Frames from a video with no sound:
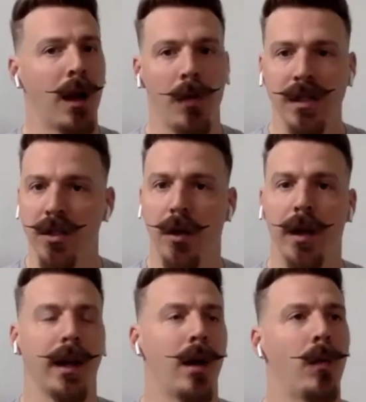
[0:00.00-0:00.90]
I wasn't
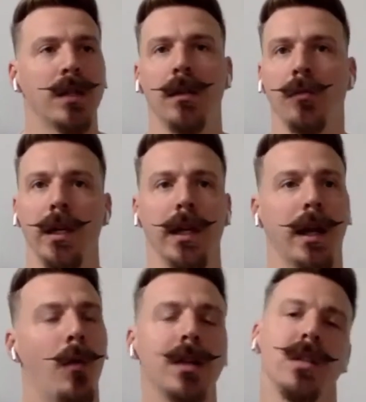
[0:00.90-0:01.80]
training. I wasn't reading.
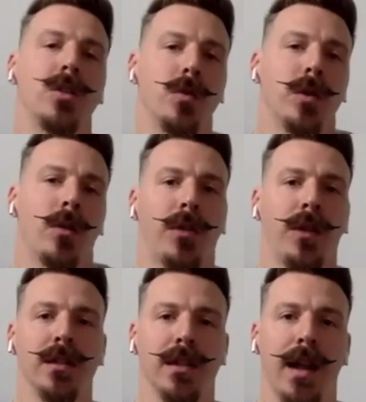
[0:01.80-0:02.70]
I wasn't doing all the
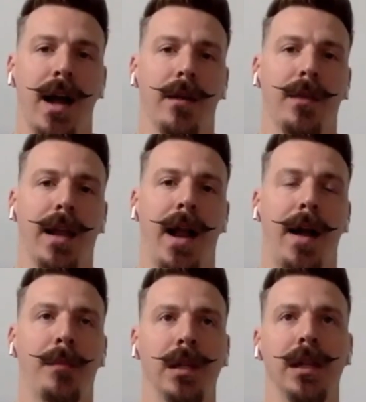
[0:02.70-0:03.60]
things that
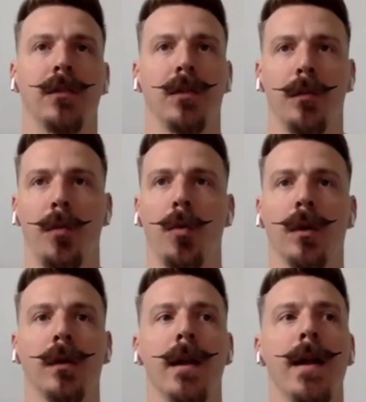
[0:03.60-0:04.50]
I believe are
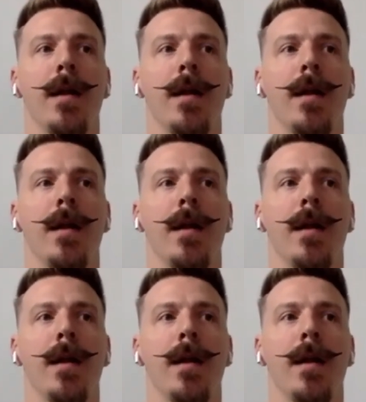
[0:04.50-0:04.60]
important,